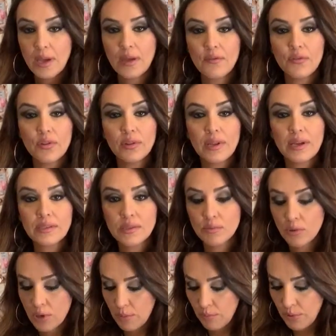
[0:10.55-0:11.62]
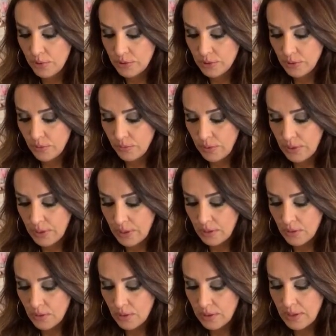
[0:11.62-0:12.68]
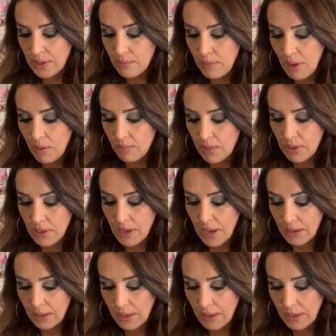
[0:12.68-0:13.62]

If you'd like to book a personal reading, you can email me at